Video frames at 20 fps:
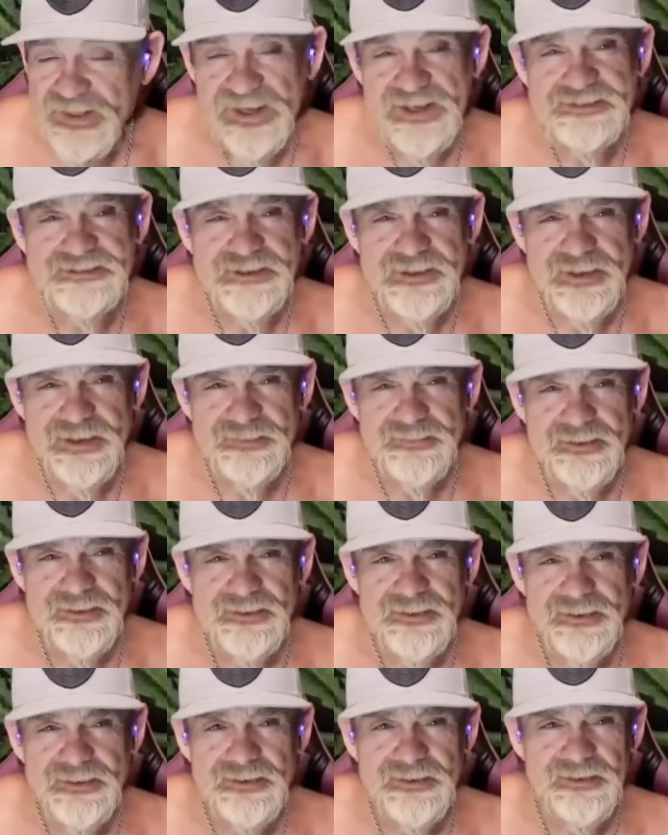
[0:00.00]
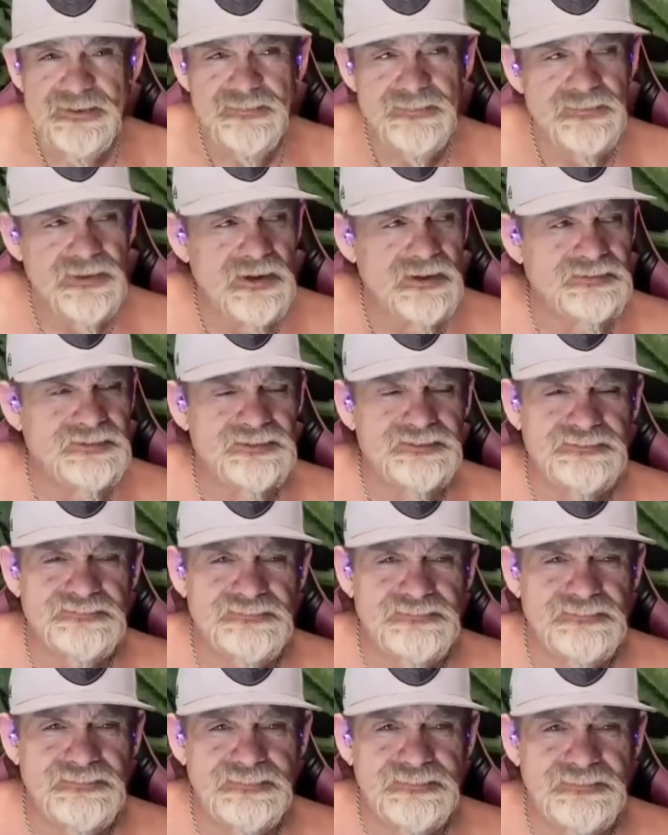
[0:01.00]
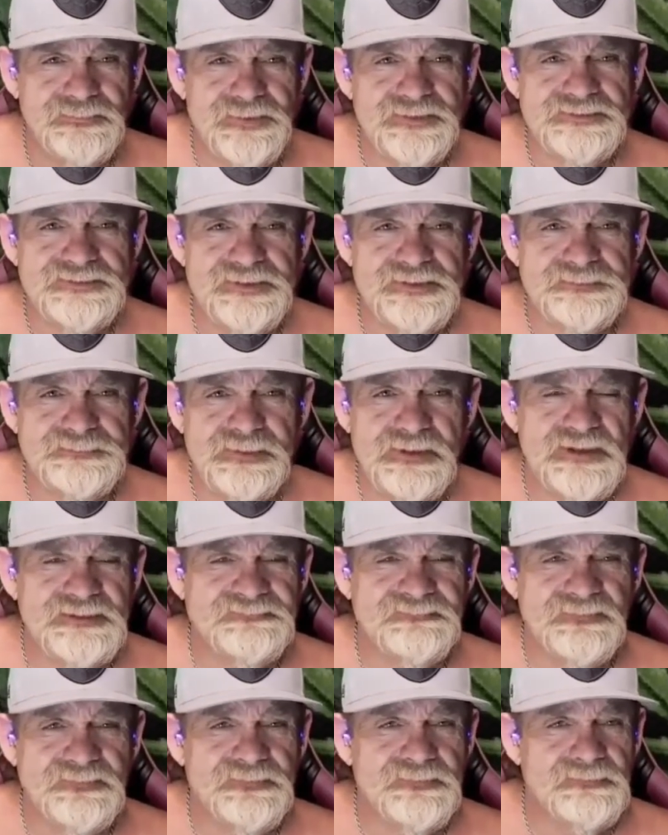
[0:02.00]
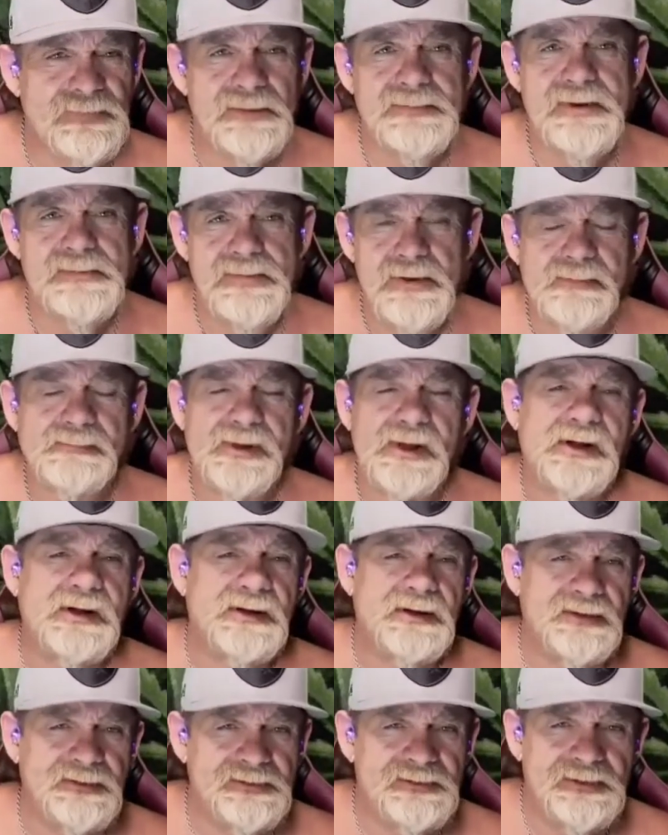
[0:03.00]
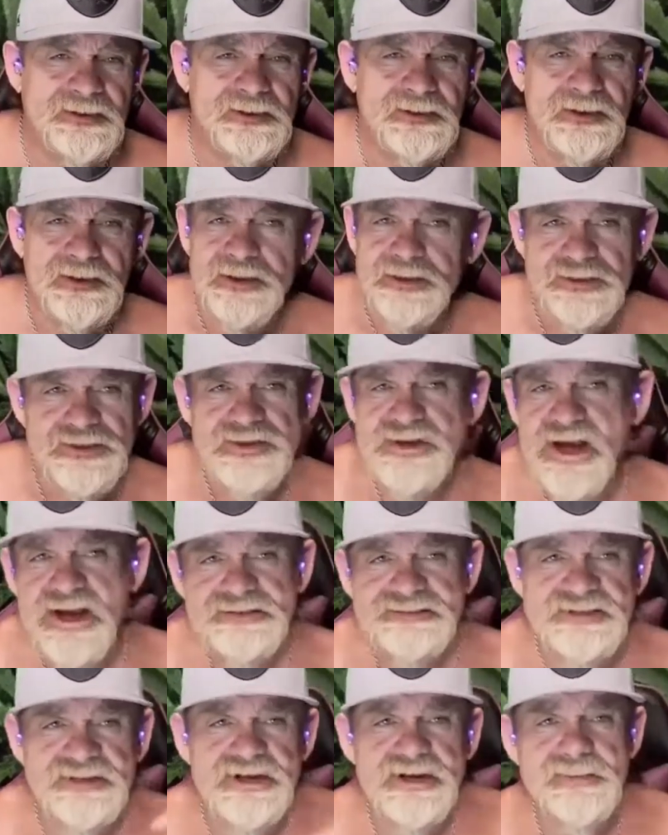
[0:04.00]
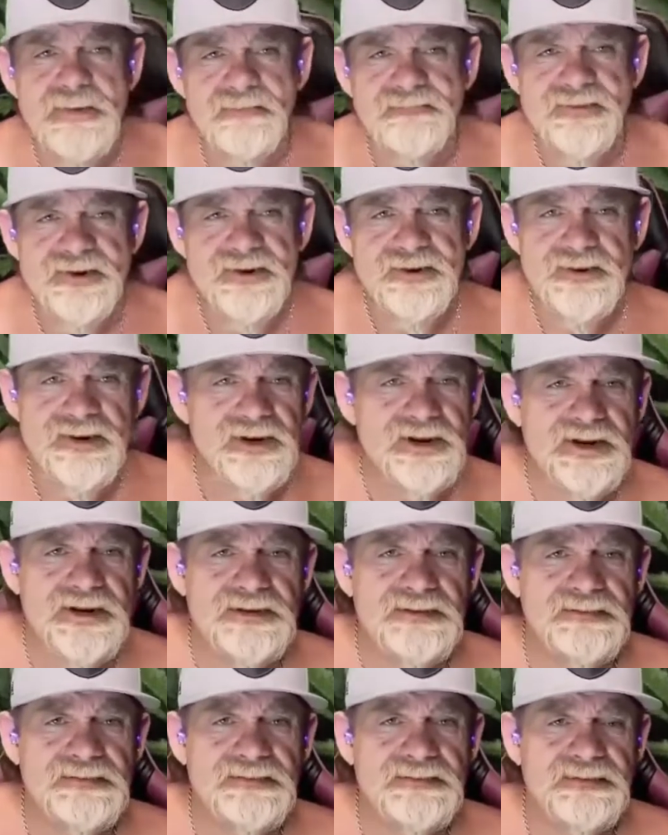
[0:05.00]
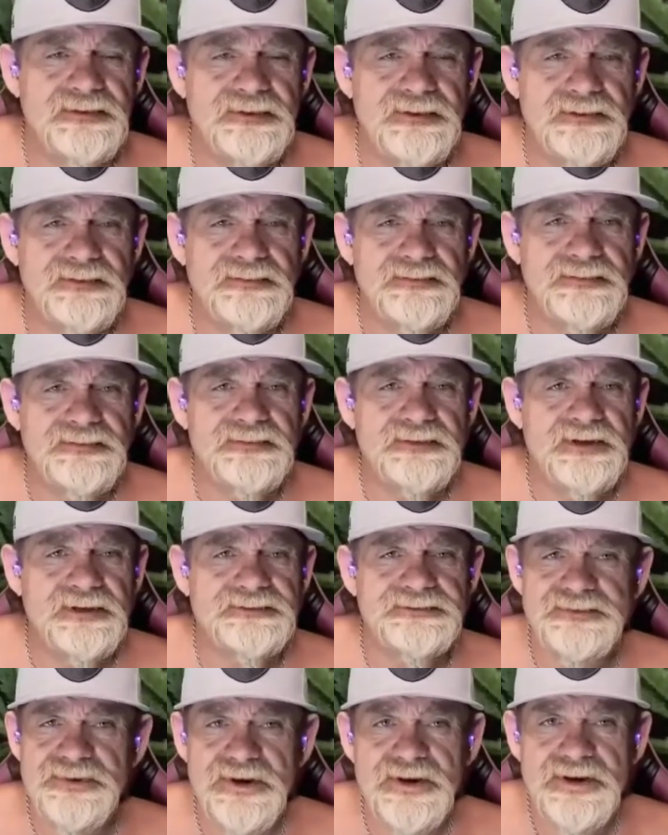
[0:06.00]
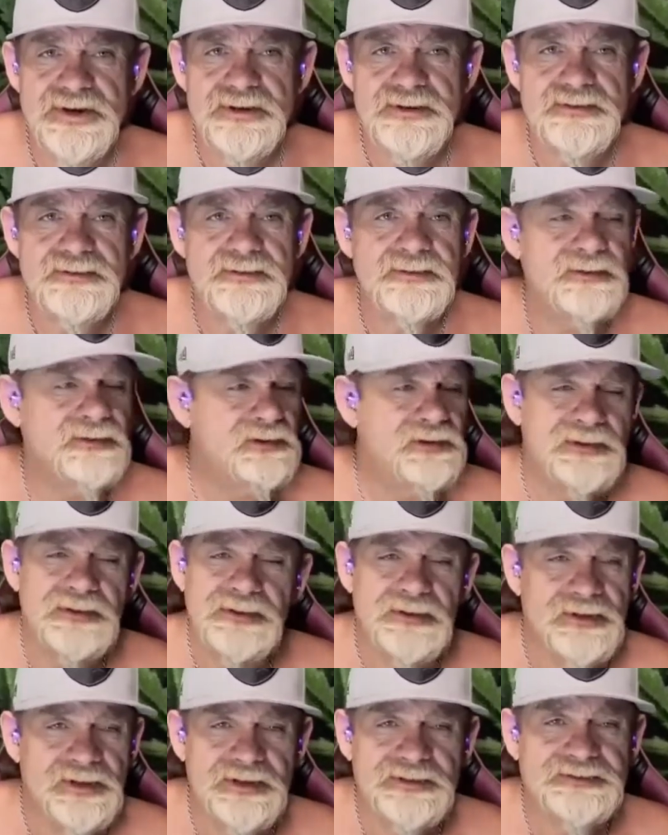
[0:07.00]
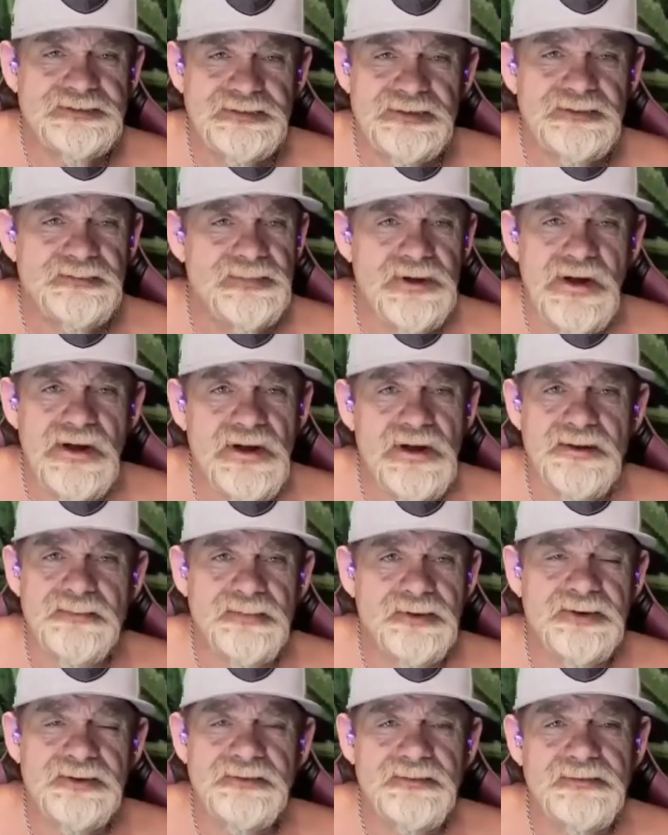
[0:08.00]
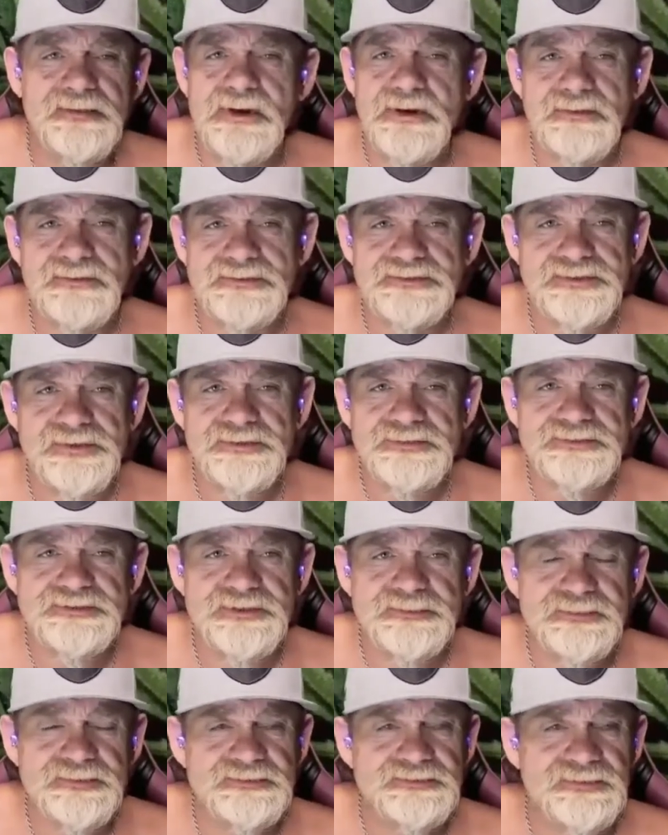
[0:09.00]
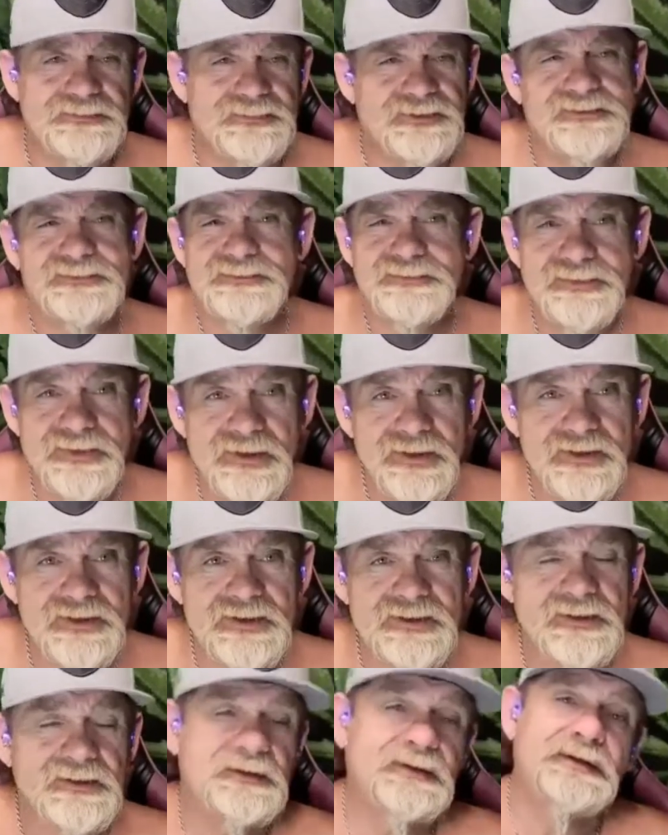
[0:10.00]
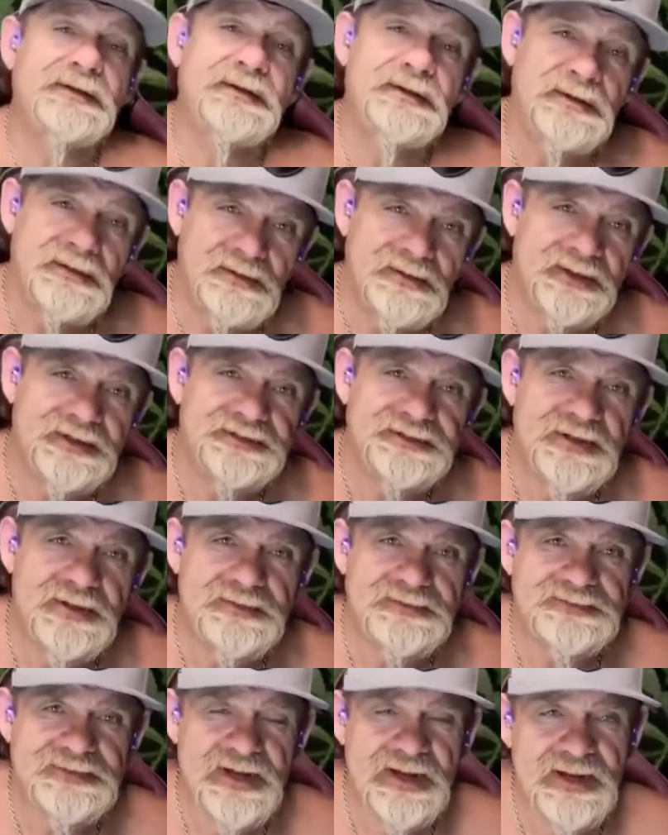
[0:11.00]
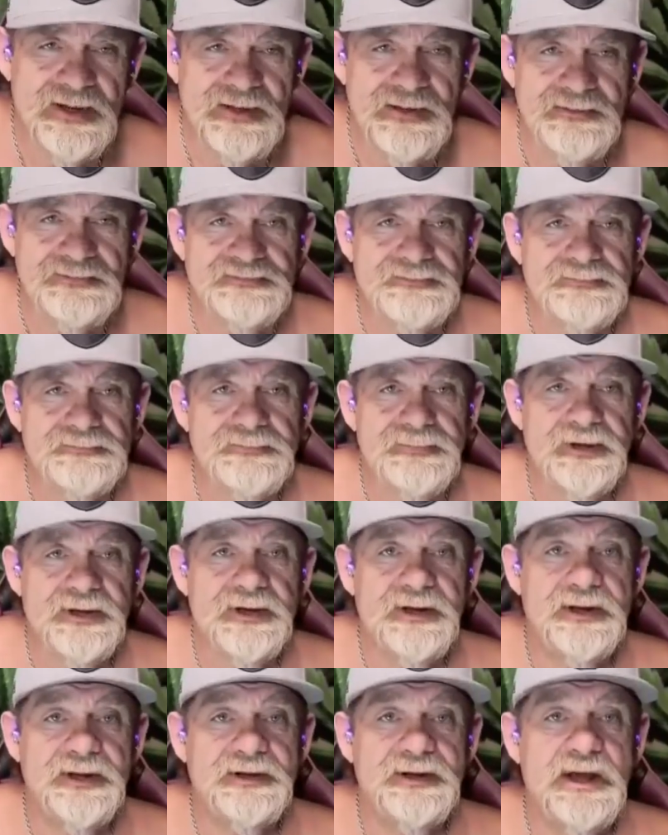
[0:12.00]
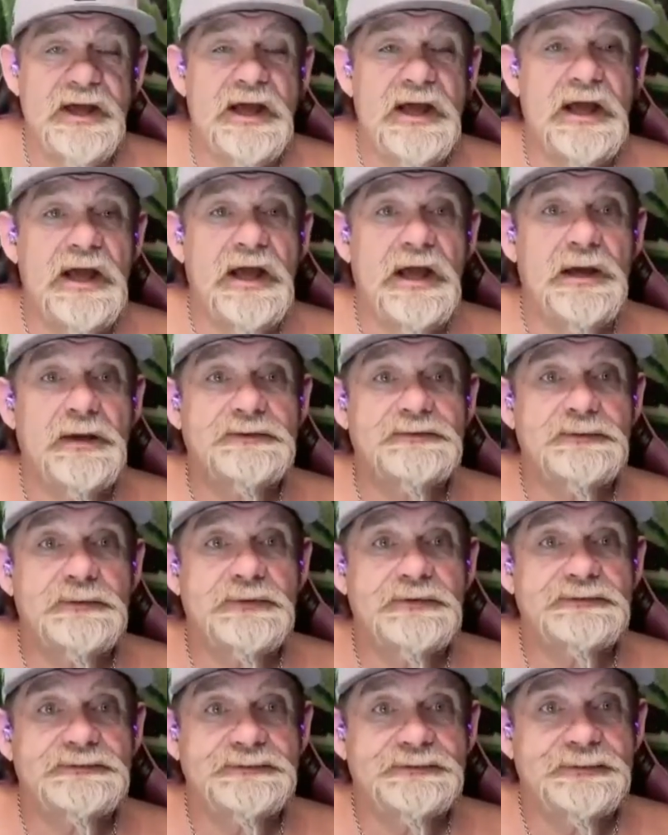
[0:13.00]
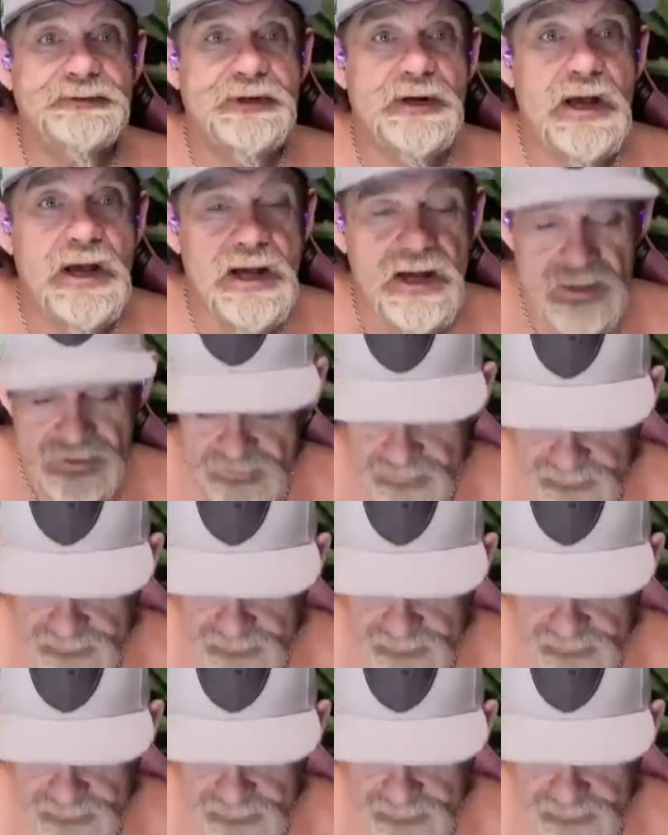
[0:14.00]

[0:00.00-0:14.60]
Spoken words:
He said, hey, man, I'll just rent you this place for blah, blah, blah, blah. And you guys can come over here and eat, and drink. He said, it'll be all right, man. I'll only charge you so much. I'm like, really? He showed us the house. Man, the house was nice.